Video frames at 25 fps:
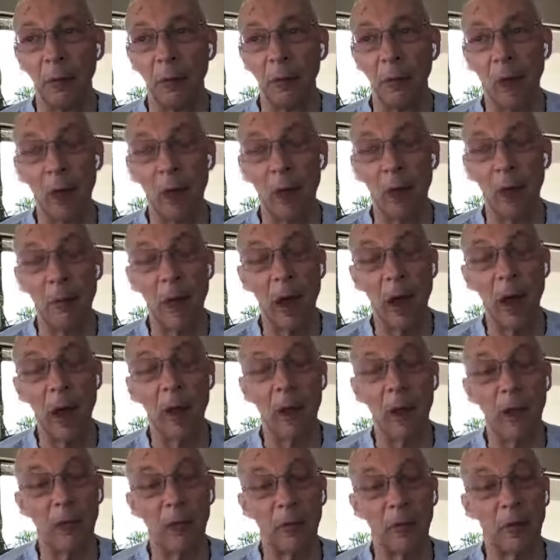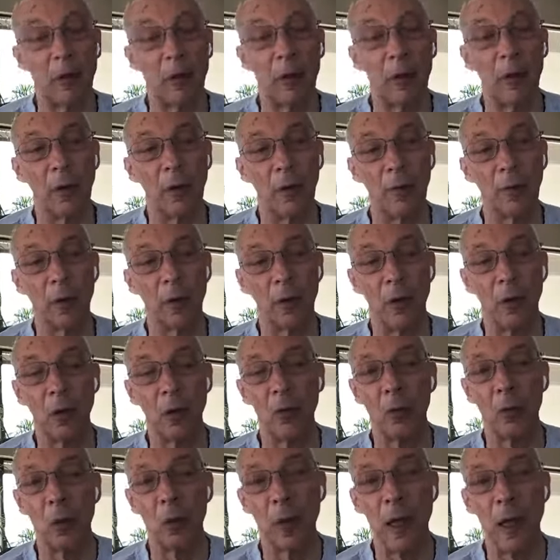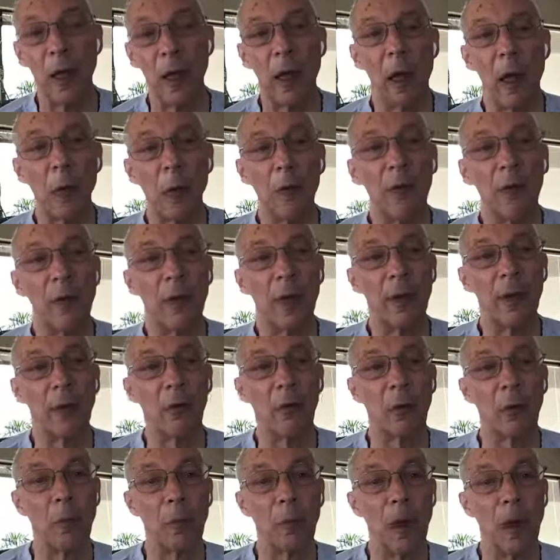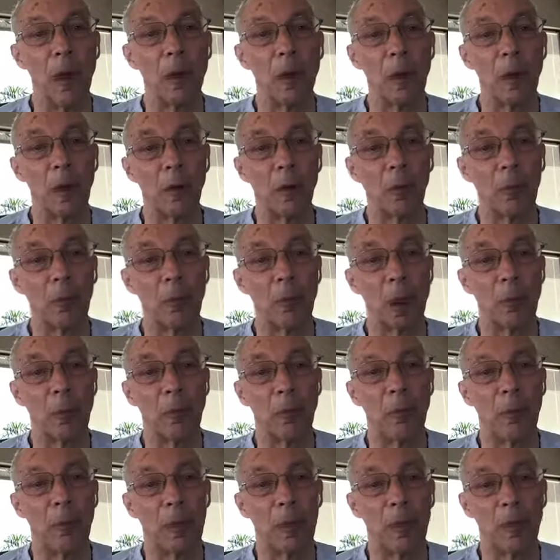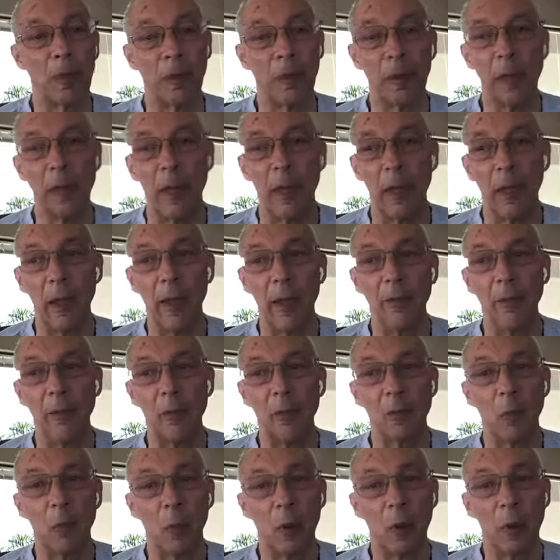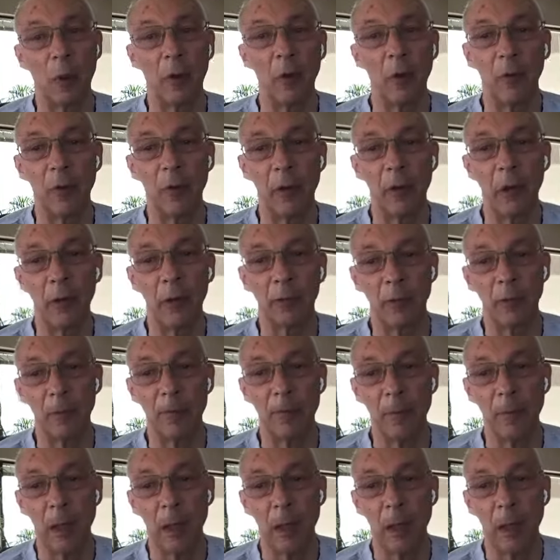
The grammarian is another one. I would say the grammarian is probably the easiest one, because you have to